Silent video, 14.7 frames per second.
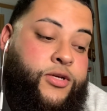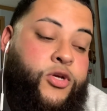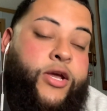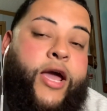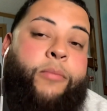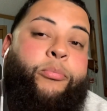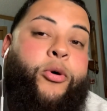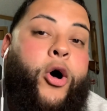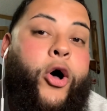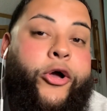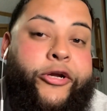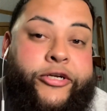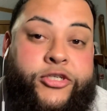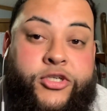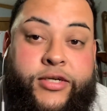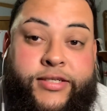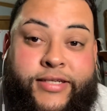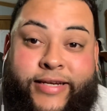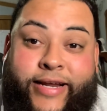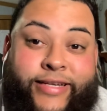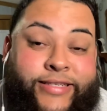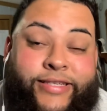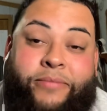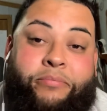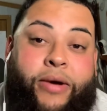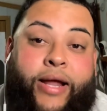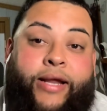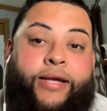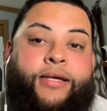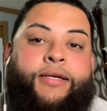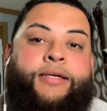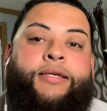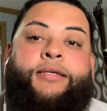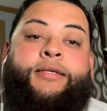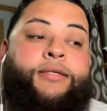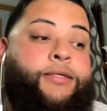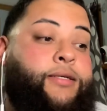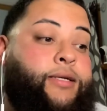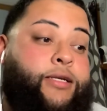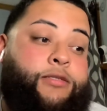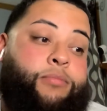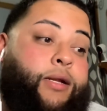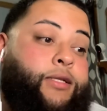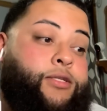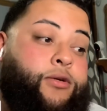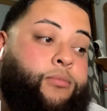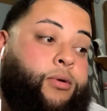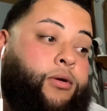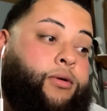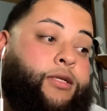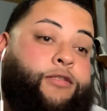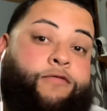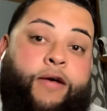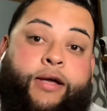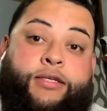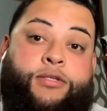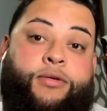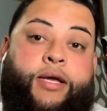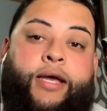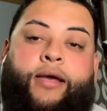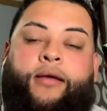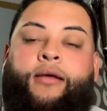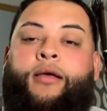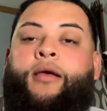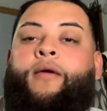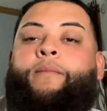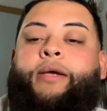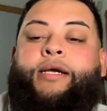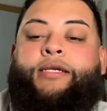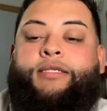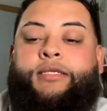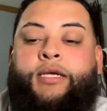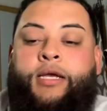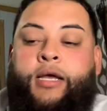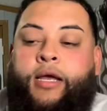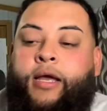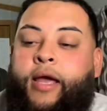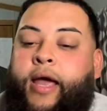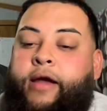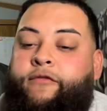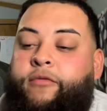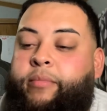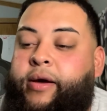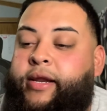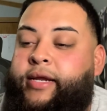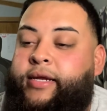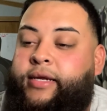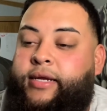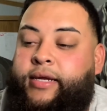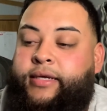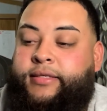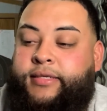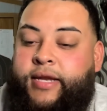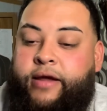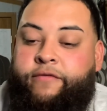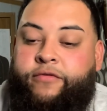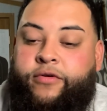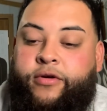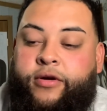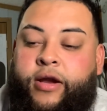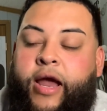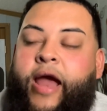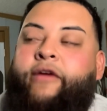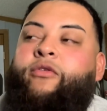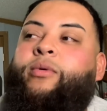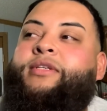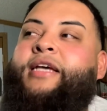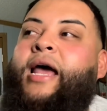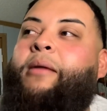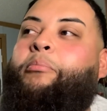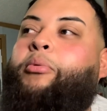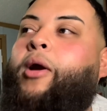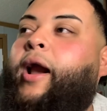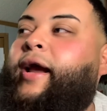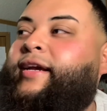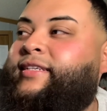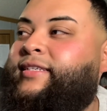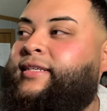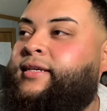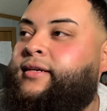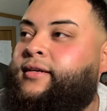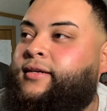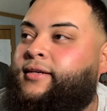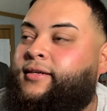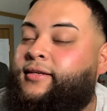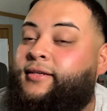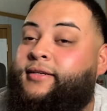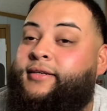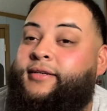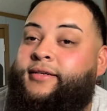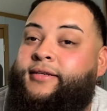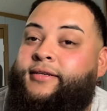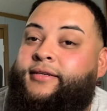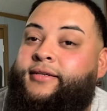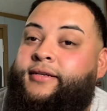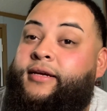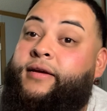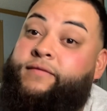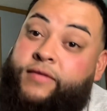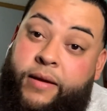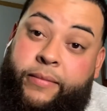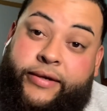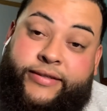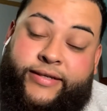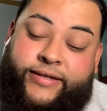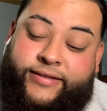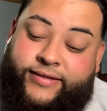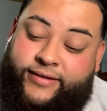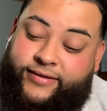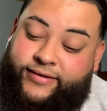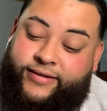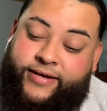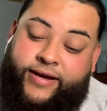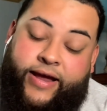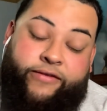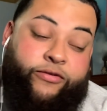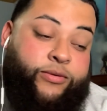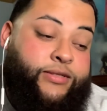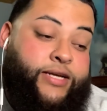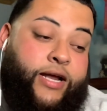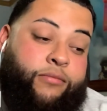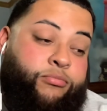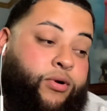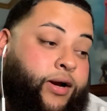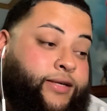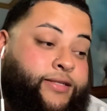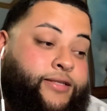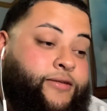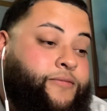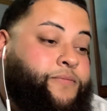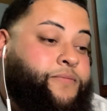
can't put all your trust in somebody. And that's mandatory, bro. That's facts. You can't, because everyone's got a price. If that makes any sense. Everyone's got a price.